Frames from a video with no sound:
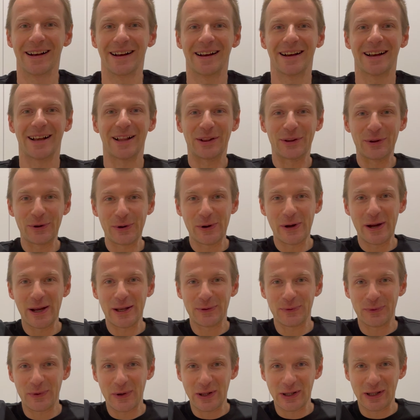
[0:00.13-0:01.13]
Hello
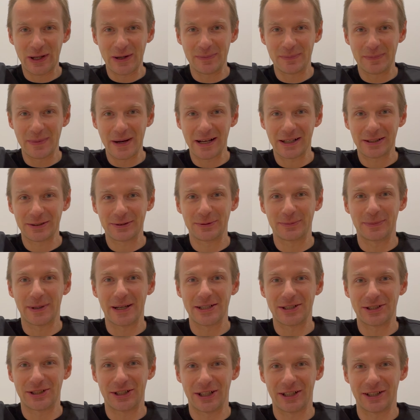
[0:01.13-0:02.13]
and welcome back to my
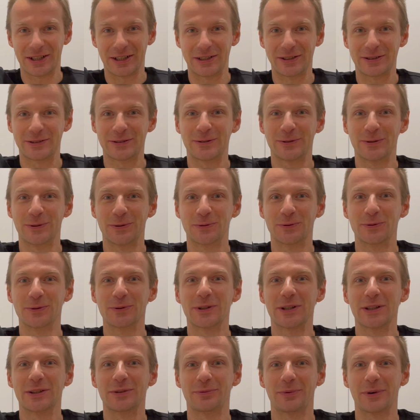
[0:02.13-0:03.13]
channel Slow
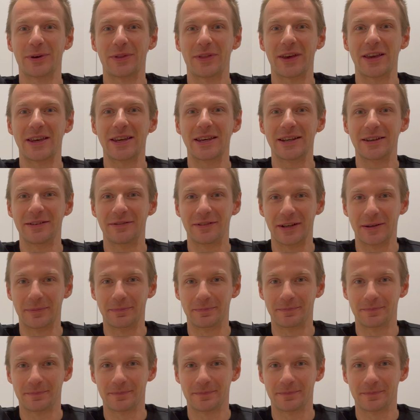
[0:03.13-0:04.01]
Cooking with Evie.